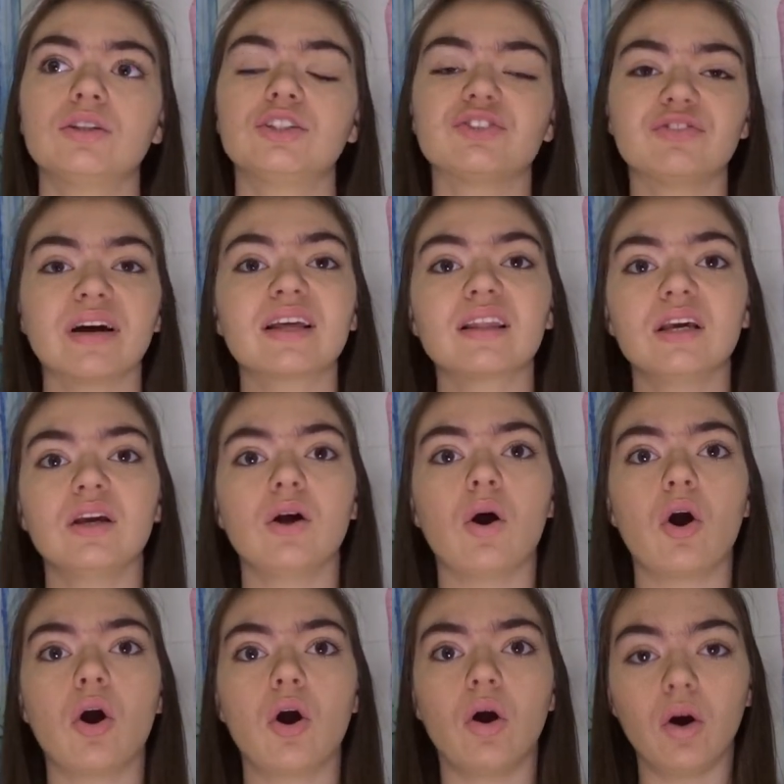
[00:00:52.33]
directly
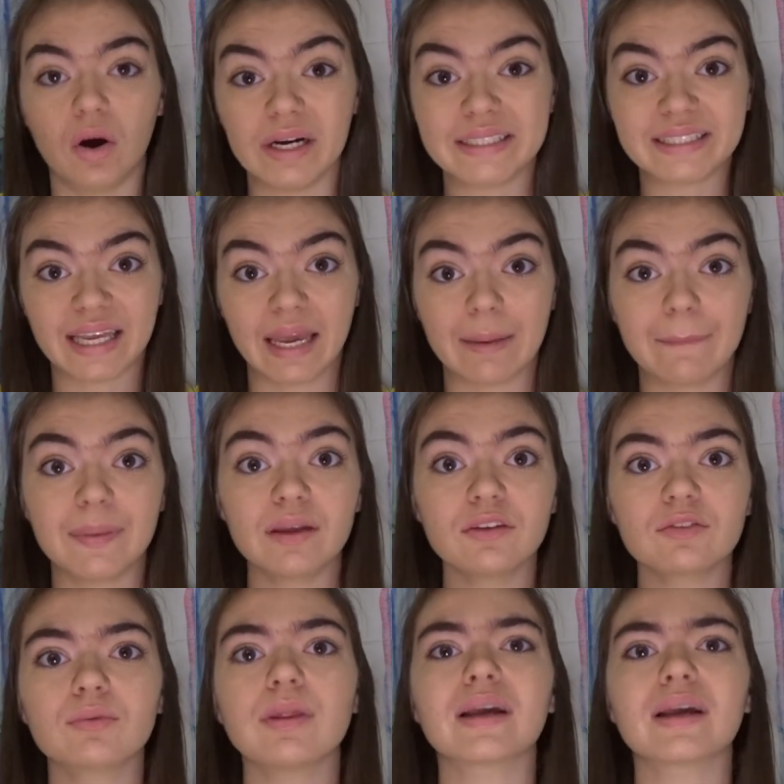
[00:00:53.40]
on campus.